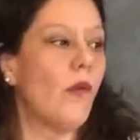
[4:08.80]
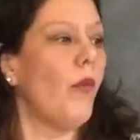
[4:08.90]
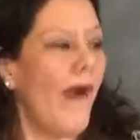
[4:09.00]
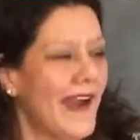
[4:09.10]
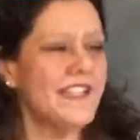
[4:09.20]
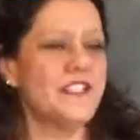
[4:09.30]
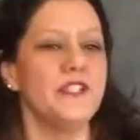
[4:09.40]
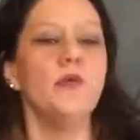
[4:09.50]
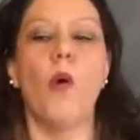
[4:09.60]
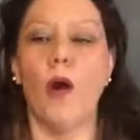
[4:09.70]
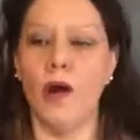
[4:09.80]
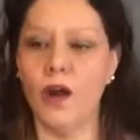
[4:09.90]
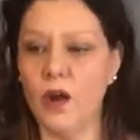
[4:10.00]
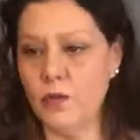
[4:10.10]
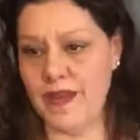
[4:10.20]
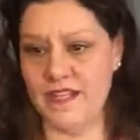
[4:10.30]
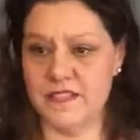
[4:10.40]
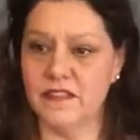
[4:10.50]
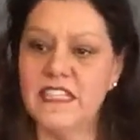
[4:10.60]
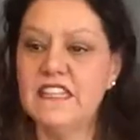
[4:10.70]
Why do you
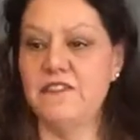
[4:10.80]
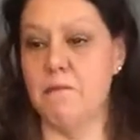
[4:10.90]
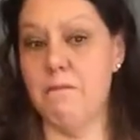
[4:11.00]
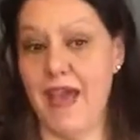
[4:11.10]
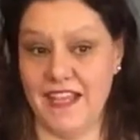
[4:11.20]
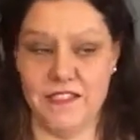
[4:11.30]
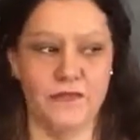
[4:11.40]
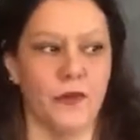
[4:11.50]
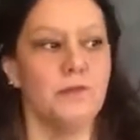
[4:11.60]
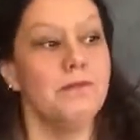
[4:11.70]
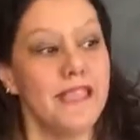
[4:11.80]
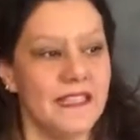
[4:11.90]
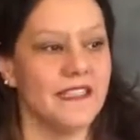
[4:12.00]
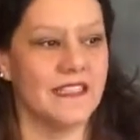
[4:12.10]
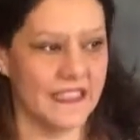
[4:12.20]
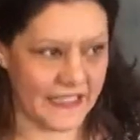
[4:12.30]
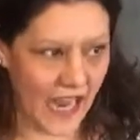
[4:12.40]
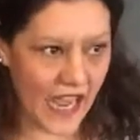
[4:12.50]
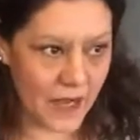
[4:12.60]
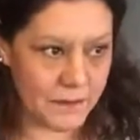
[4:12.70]
always leave a mess for me to clean
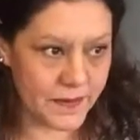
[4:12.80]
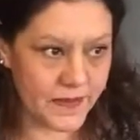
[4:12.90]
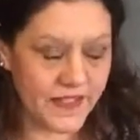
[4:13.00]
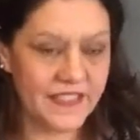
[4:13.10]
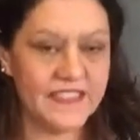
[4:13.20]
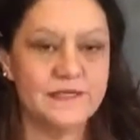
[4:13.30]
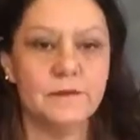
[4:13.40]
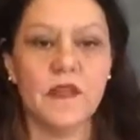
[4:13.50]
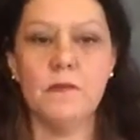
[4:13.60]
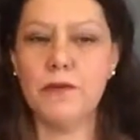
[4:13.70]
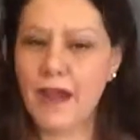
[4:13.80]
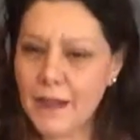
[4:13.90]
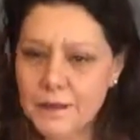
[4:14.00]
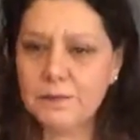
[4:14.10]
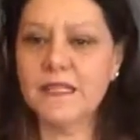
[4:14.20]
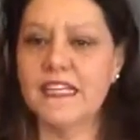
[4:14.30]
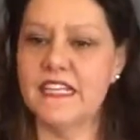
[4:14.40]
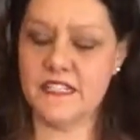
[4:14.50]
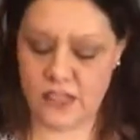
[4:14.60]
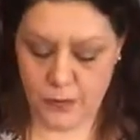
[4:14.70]
up? Probably
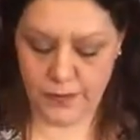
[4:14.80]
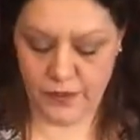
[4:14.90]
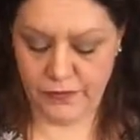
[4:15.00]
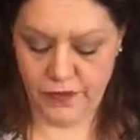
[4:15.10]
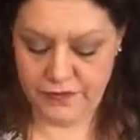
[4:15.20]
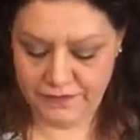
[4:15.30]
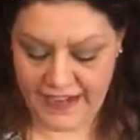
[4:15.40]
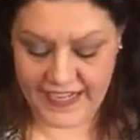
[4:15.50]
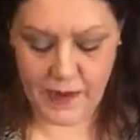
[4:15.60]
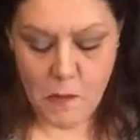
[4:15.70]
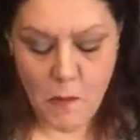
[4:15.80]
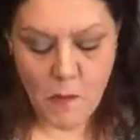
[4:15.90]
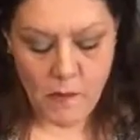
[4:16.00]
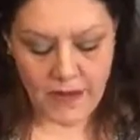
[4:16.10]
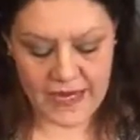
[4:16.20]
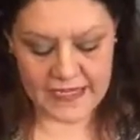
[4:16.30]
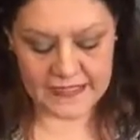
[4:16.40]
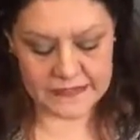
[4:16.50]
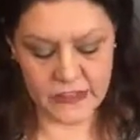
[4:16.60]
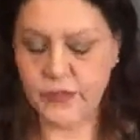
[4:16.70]
is an opener for a fight,
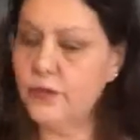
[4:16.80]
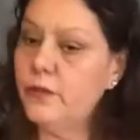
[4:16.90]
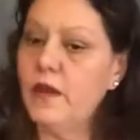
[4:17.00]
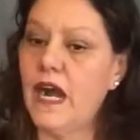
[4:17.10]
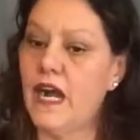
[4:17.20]
and you,